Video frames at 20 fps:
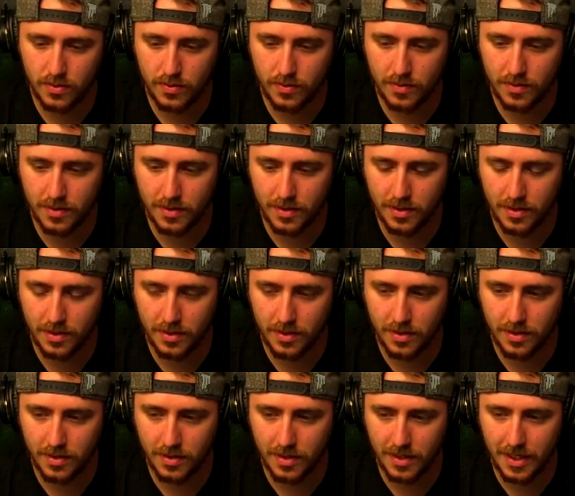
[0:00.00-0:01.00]
Where are you at
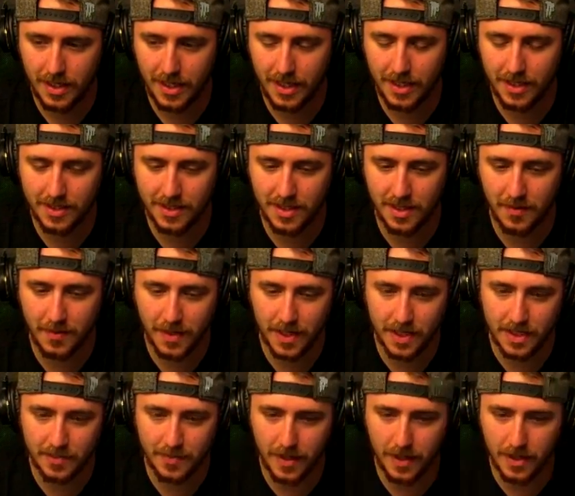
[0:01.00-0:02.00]
right now, John? He is the
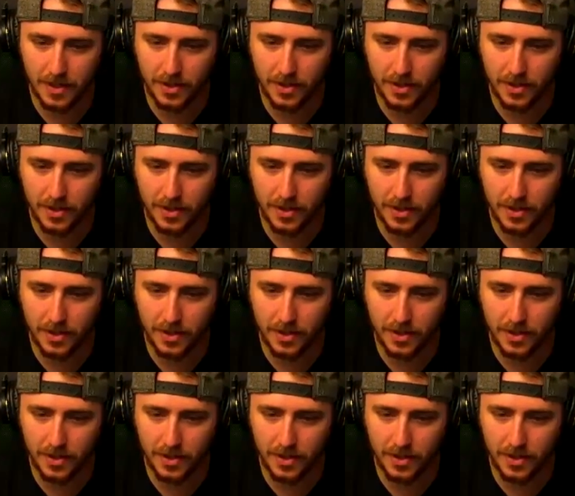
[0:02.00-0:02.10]
biggest bidder.